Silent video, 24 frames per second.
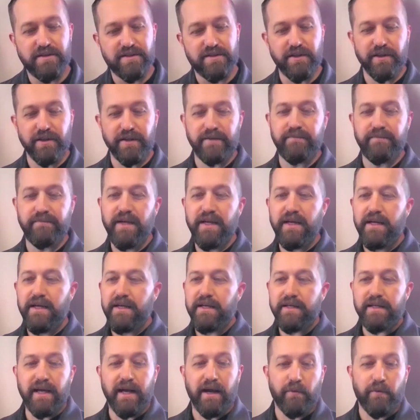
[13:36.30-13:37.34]
good.
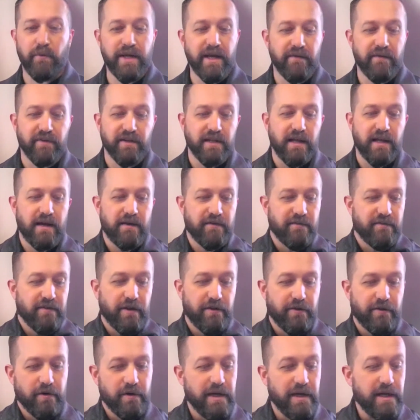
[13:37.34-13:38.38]
Yeah, we have a lot of
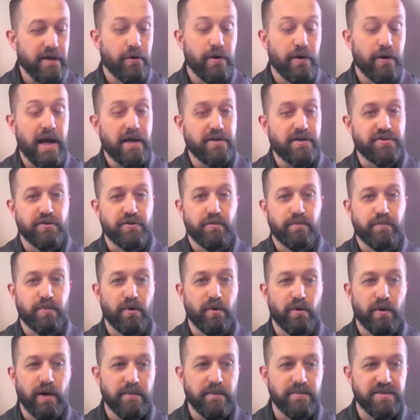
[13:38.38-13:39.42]
other international
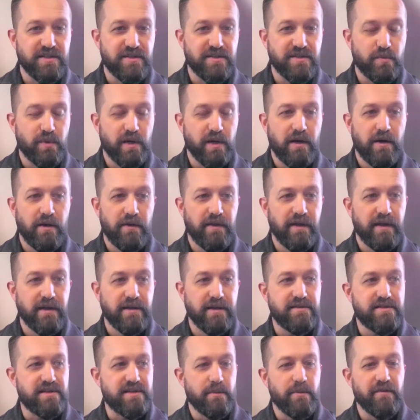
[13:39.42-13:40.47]
programs as well that
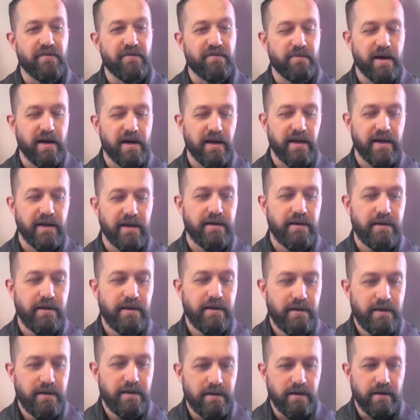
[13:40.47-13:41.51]
some of my
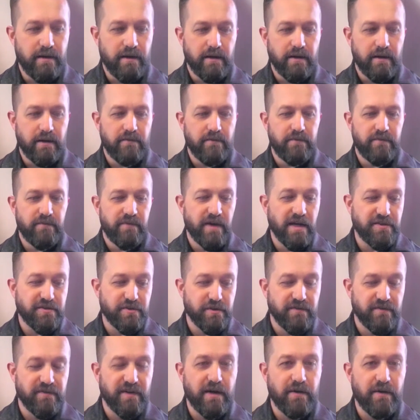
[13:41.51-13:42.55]

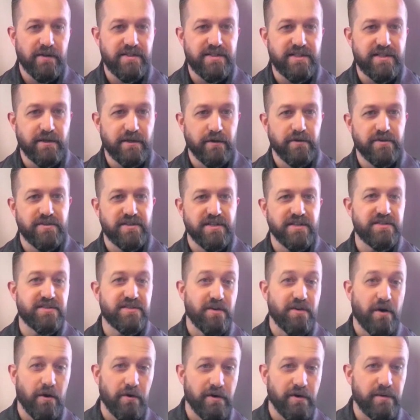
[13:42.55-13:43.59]
veteran volunteers that
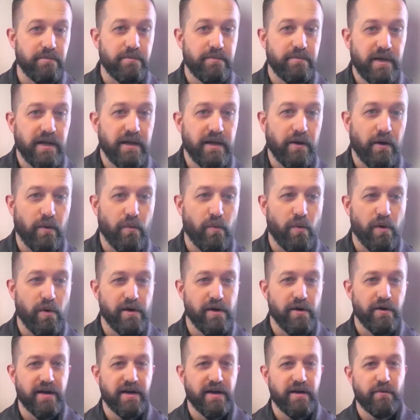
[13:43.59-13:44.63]
started in our
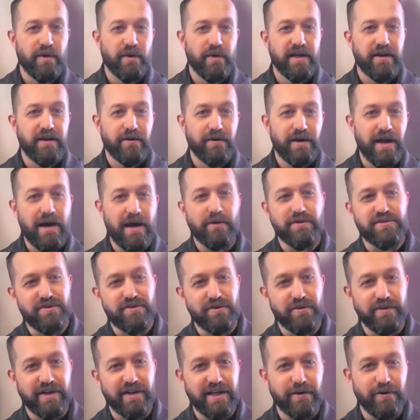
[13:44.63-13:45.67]
Warrior Getaway are now
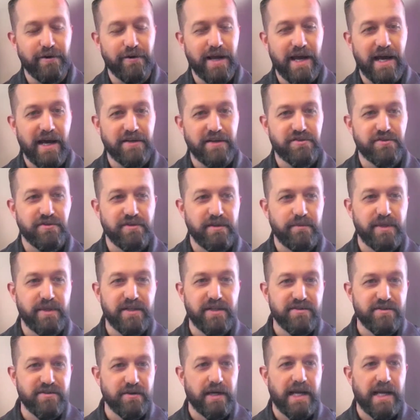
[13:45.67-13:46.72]
serving internationally
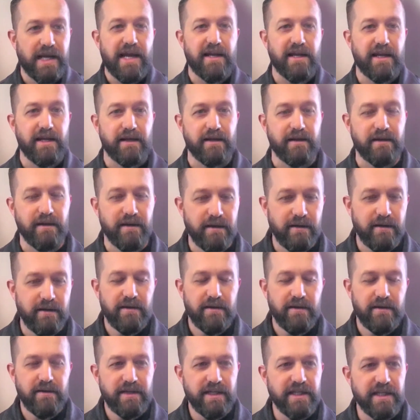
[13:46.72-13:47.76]
because they're gaining
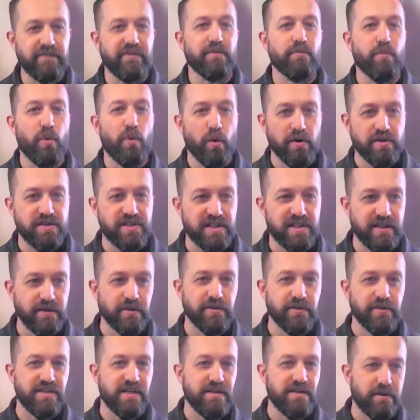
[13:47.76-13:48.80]
even more
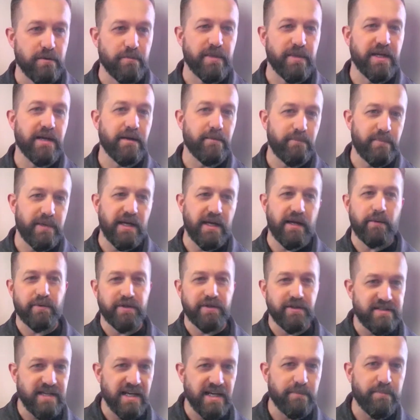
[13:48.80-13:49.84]
skills that they're being able
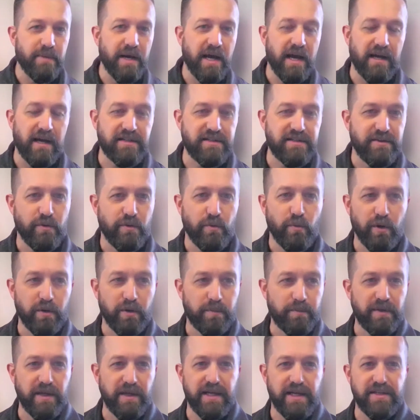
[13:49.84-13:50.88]
to take back to their
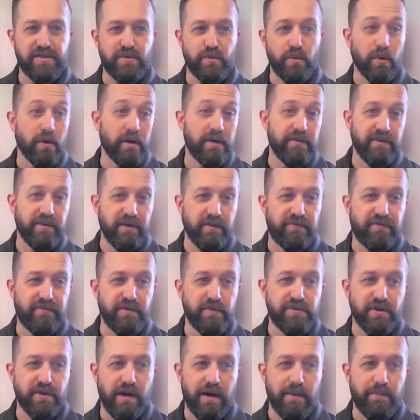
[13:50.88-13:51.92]
workplace or even to
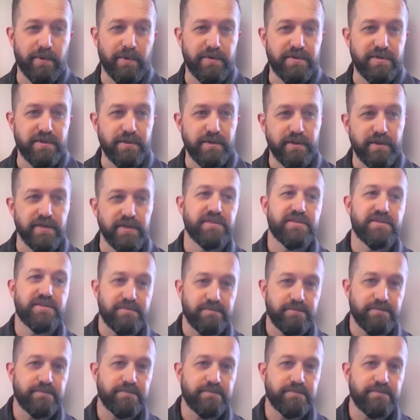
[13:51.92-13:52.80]
future opportunities.